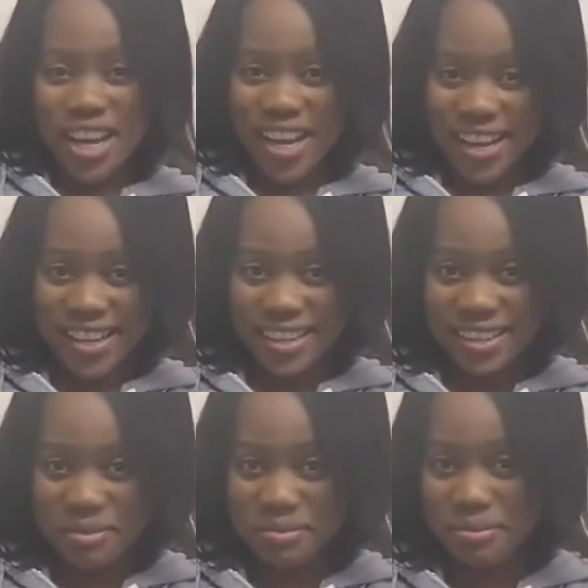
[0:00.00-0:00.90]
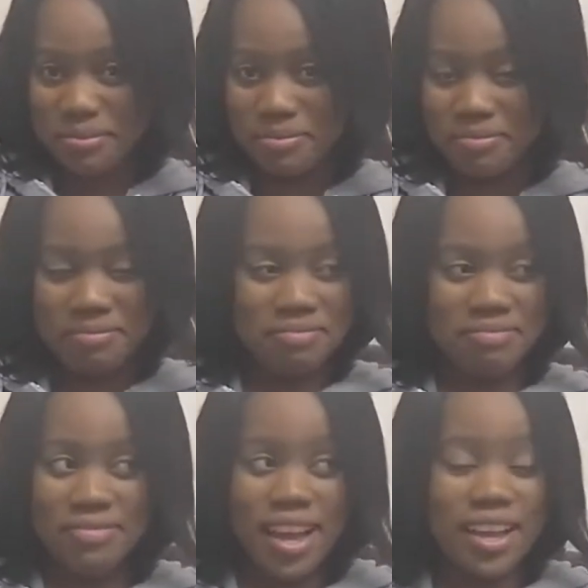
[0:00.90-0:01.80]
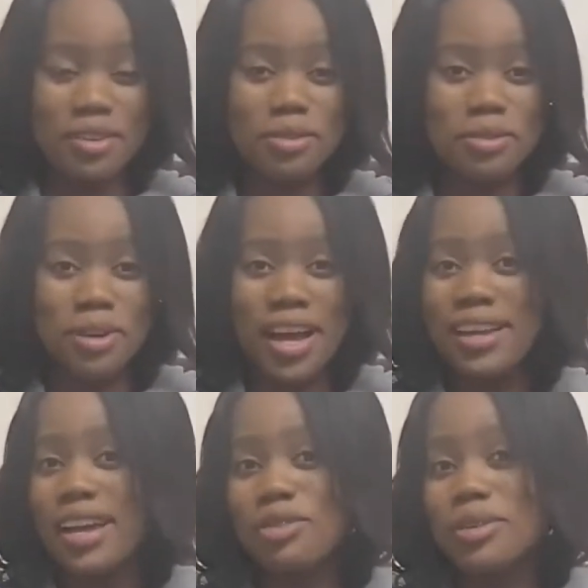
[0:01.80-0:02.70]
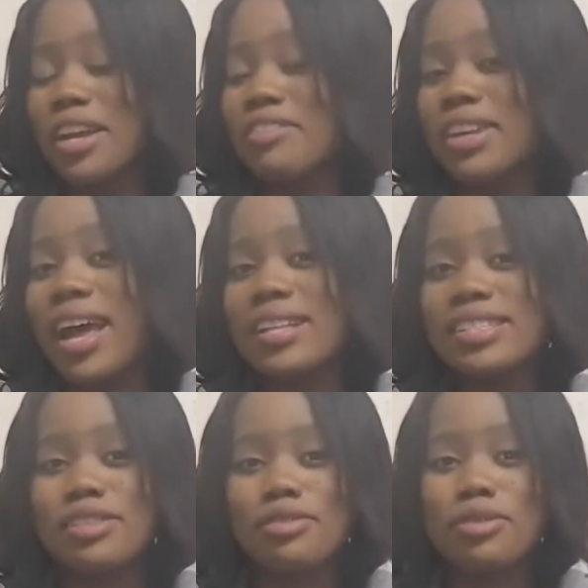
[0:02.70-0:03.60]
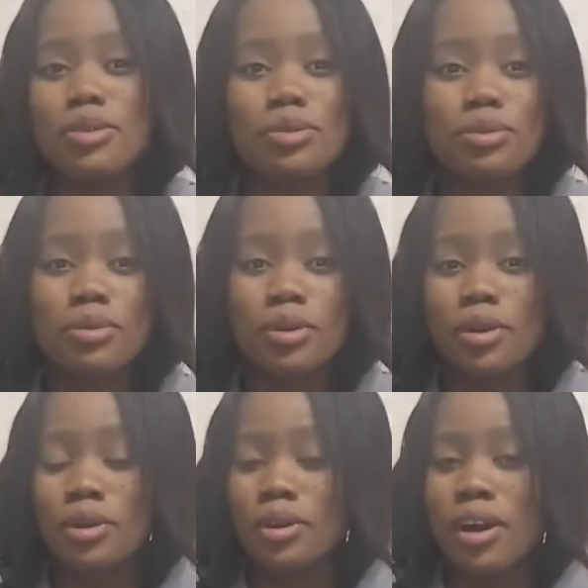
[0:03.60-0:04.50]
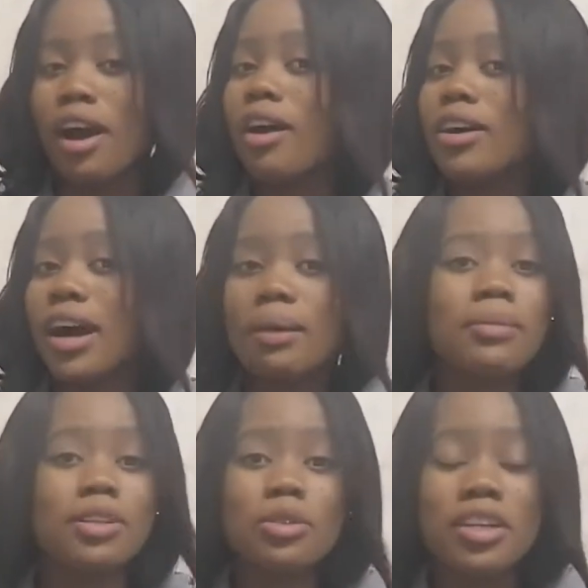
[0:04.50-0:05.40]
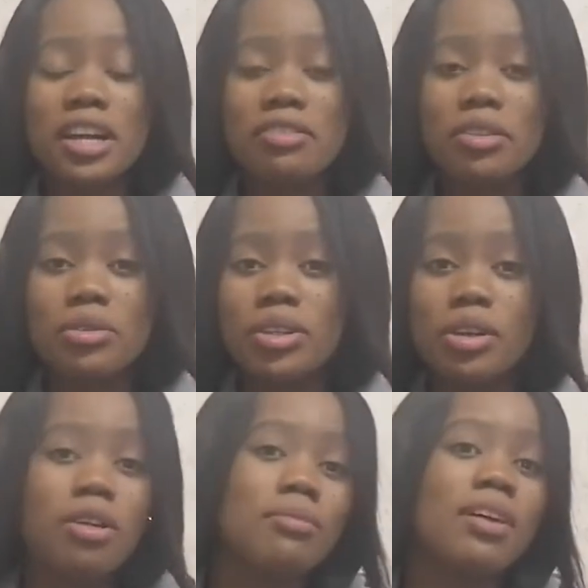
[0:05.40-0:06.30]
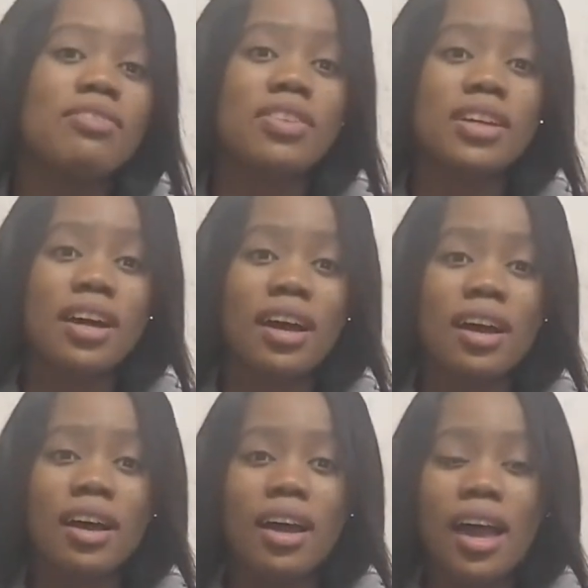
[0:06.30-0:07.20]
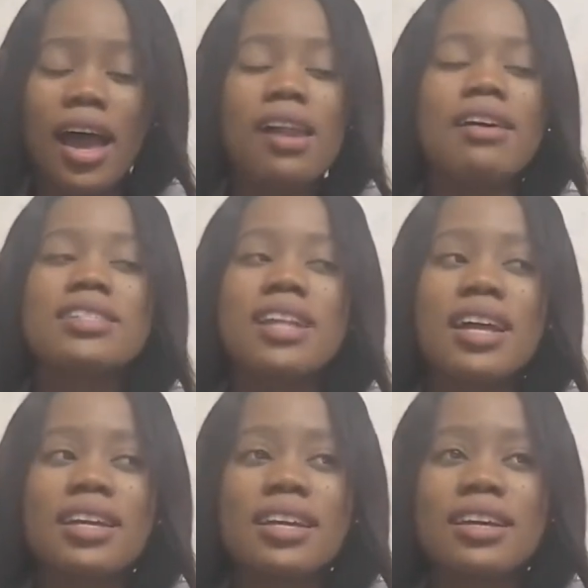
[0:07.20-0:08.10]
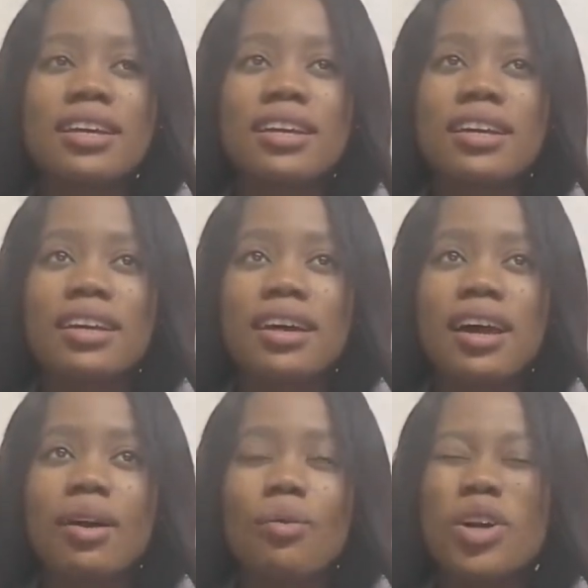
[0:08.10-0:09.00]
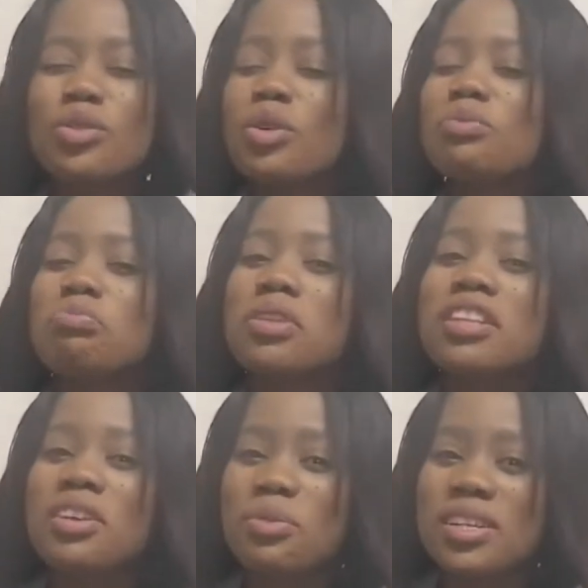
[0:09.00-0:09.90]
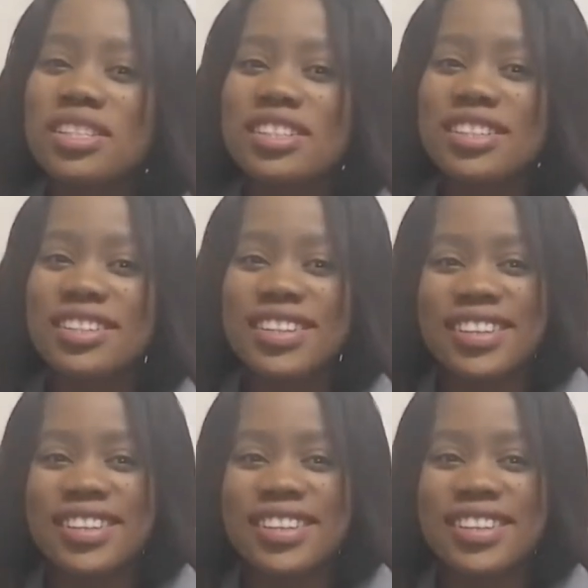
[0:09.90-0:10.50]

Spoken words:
Hey, I don't know. I don't have an answer for you. How come I don't have a ring on my finger? And I was like, what could be the reason?